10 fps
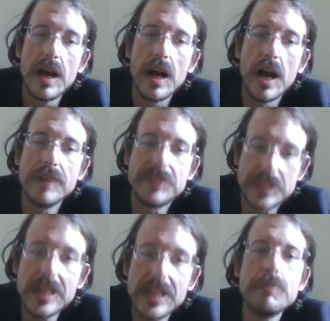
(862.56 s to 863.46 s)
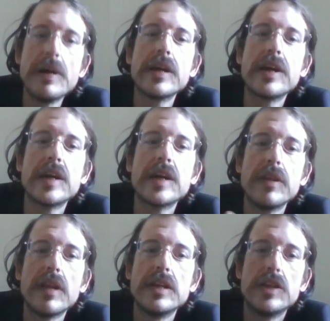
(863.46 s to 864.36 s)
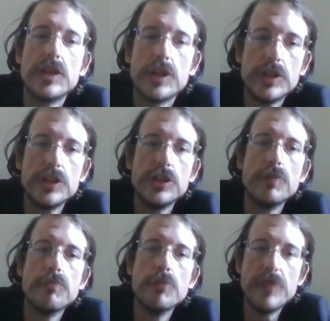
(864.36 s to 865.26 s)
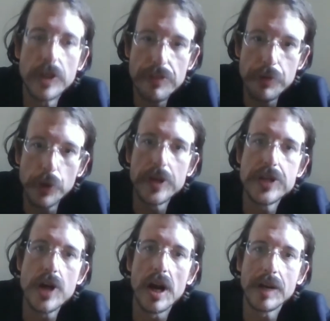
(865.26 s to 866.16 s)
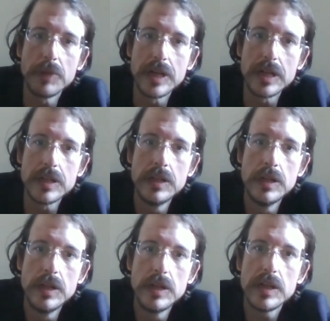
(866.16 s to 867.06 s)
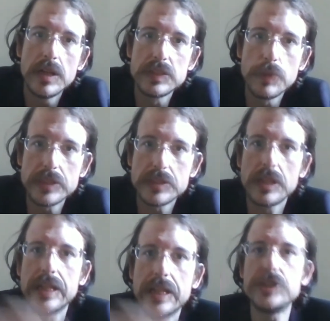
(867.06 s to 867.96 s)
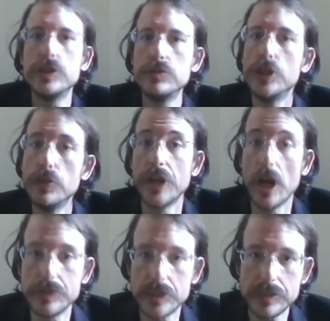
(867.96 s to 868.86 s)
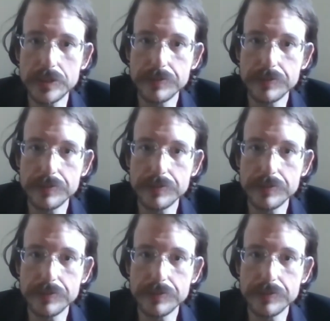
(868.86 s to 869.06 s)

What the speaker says: I've seen a compelling argument that moving through a dogma is what gets you to a gnosis.